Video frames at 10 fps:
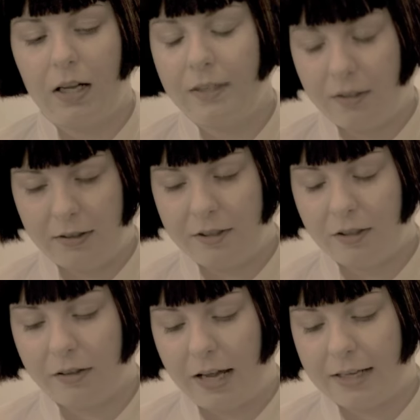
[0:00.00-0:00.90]
I know that
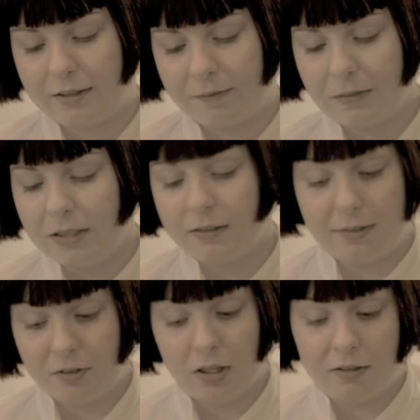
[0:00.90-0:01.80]
you're right.
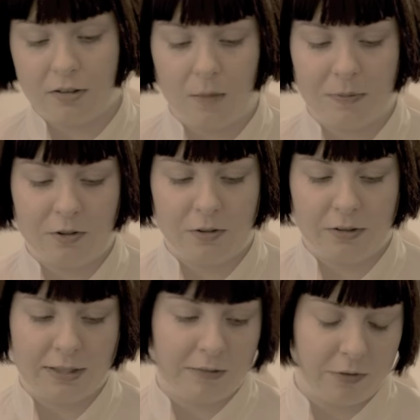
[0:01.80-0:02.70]
This is not an
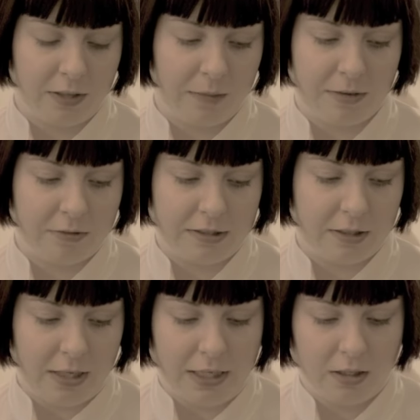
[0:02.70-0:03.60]
opportunity that will come every
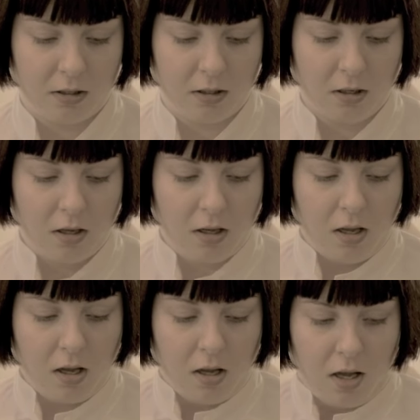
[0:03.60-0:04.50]
day.
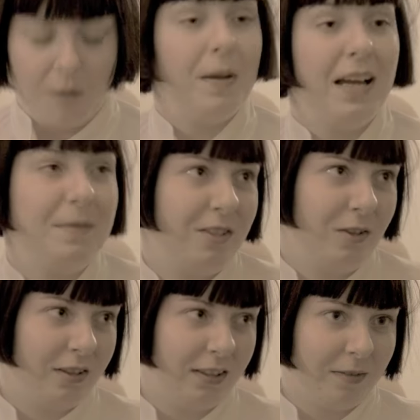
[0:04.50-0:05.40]
Or perhaps
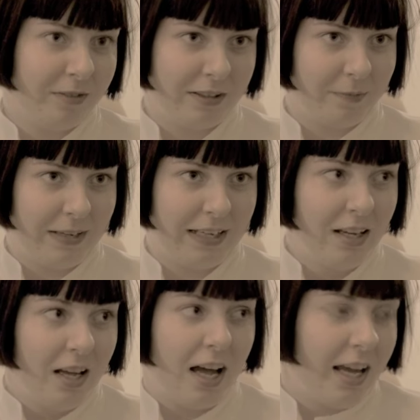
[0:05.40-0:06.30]
you could come with me.
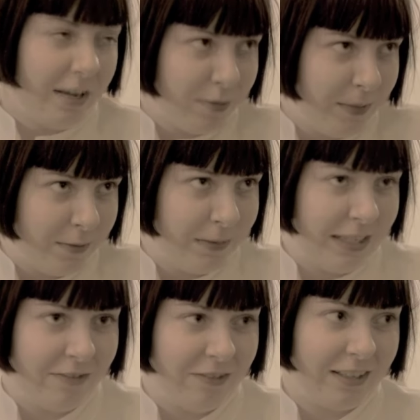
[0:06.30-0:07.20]
I have to meet him at
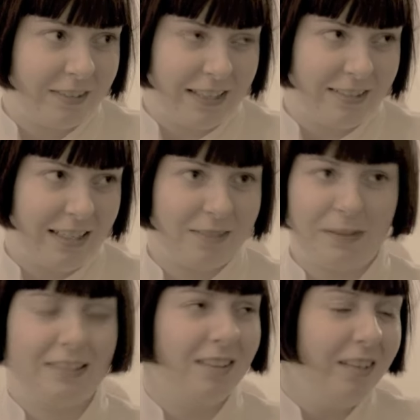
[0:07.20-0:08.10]
that fundraiser next
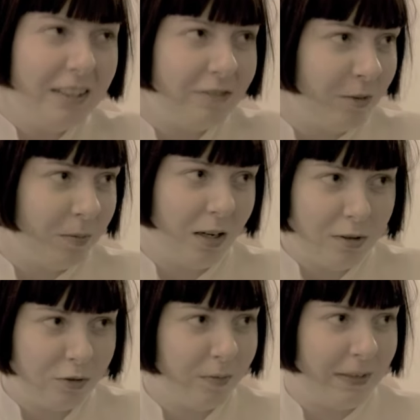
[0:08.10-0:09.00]
week. It's only a few
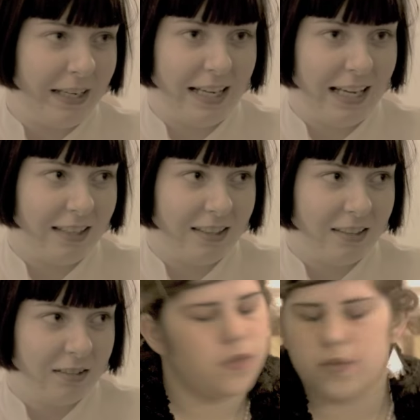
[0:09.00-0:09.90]
blocks from here and...
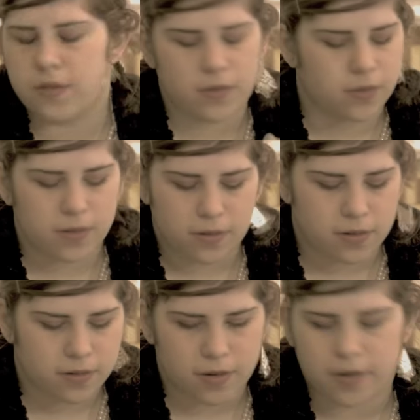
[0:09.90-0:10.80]
No, no, no,
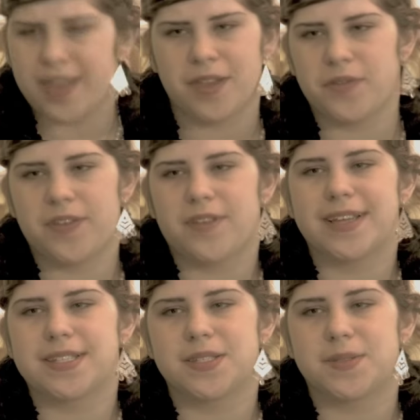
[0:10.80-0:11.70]
no, no. It would
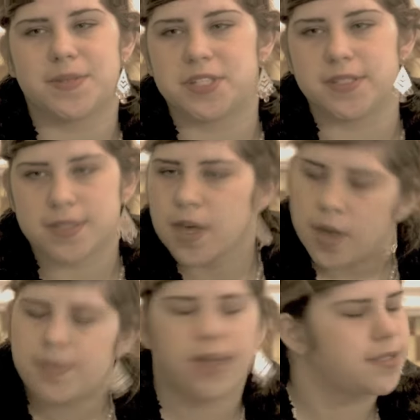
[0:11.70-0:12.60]
raise suspicions.
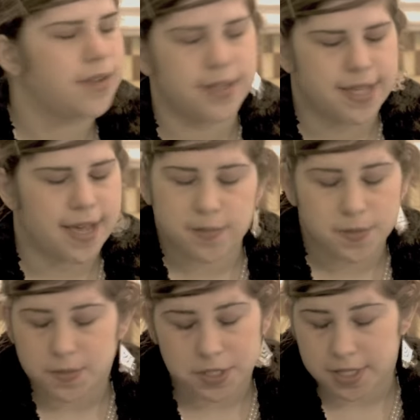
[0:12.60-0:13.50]
Best not to have
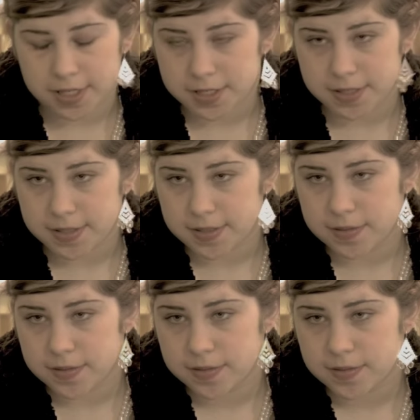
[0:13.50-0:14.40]
associations.
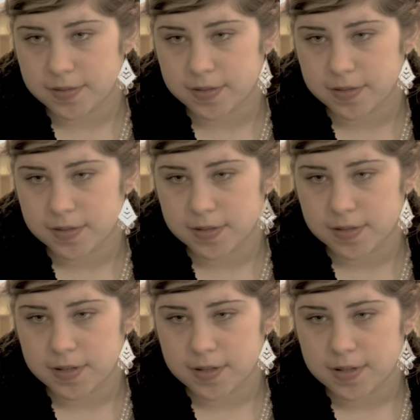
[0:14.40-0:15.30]
Of course.
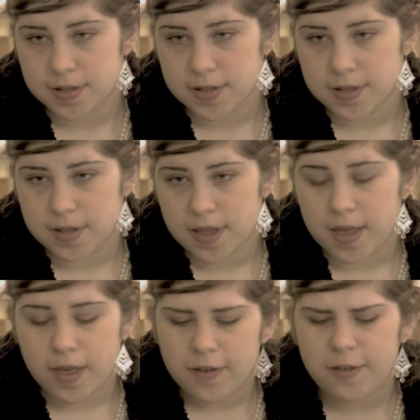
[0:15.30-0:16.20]

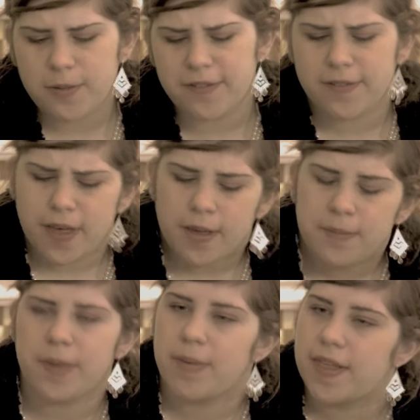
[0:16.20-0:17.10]
Well,
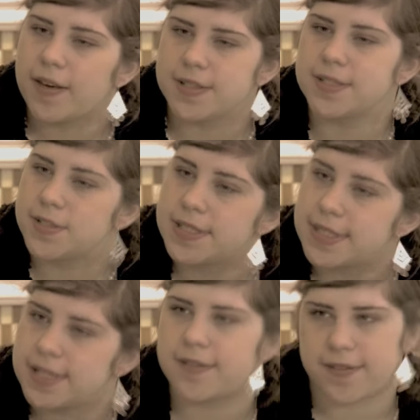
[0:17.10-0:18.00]
maybe they could send
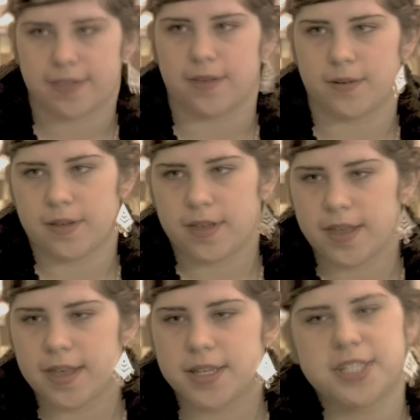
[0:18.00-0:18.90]
Christina with you.
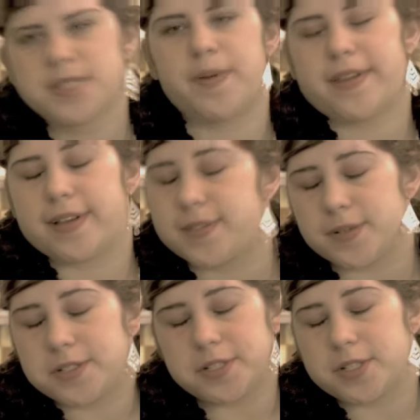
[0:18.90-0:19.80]
She's better at
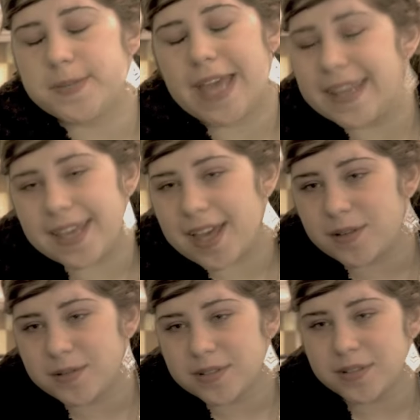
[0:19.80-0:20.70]
social jobs anyhow.